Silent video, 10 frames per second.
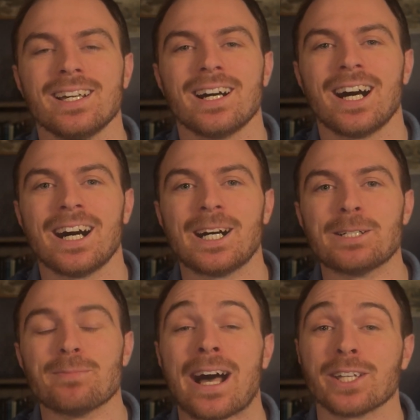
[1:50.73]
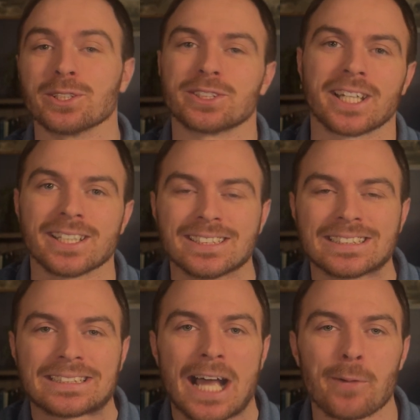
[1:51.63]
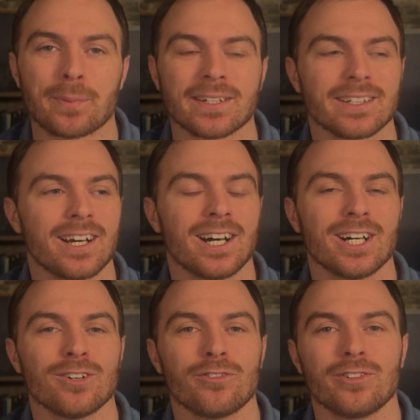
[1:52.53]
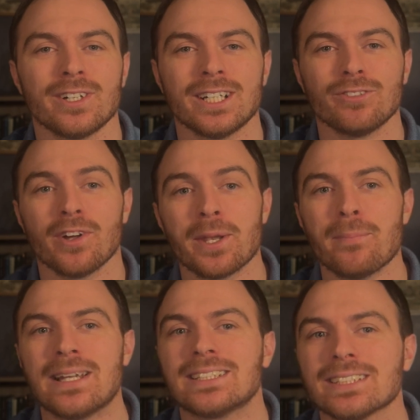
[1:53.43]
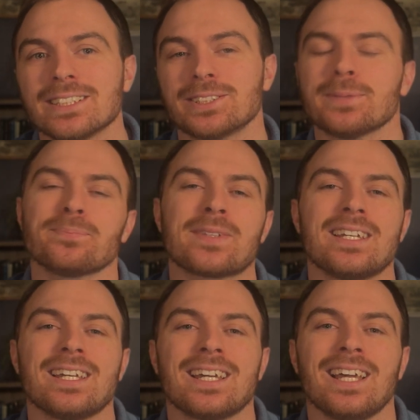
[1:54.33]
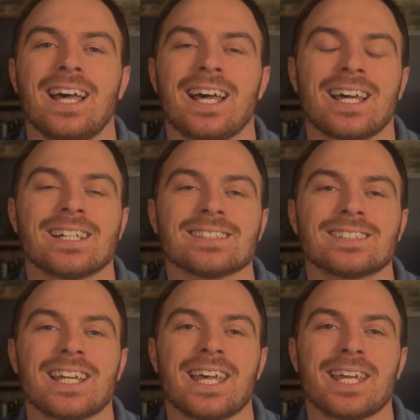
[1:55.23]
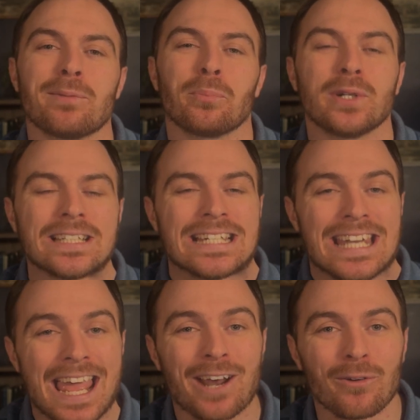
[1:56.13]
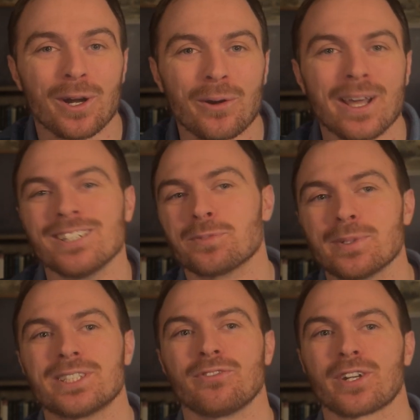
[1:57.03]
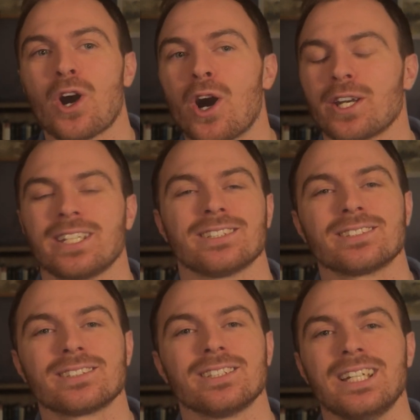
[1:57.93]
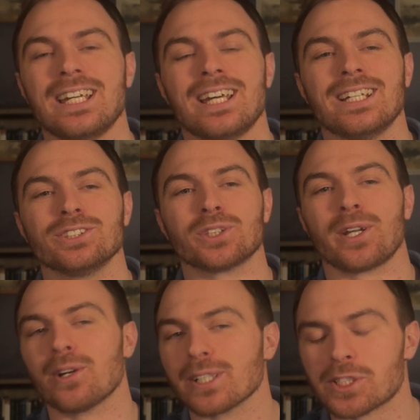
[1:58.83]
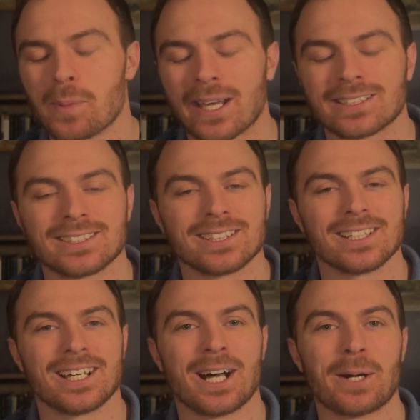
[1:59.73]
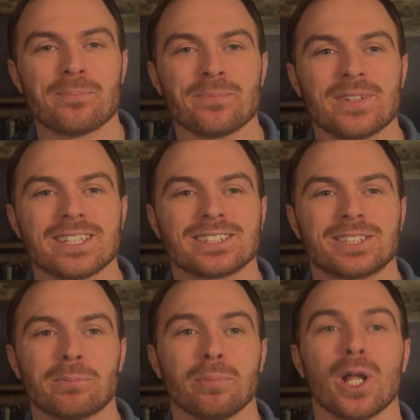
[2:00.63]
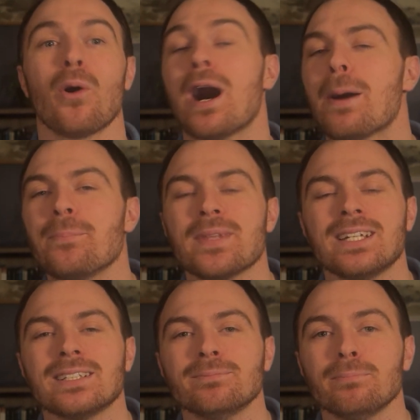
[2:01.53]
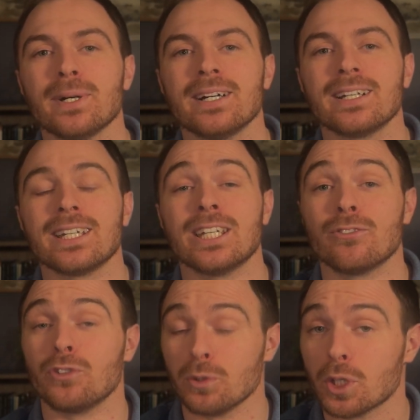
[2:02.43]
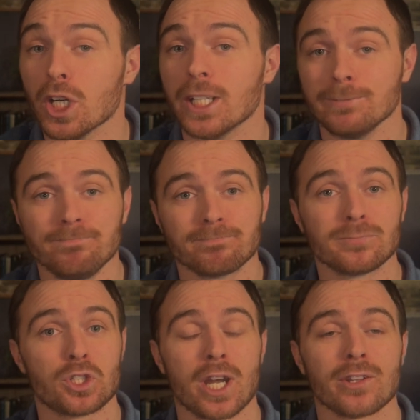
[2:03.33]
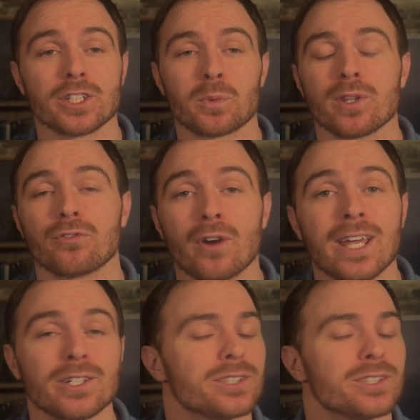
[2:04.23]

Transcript: I understand that this topic of fundamentalism has a pretty narrow and specific audience, and so I don't expect this to blow up, but if you could share this with a friend or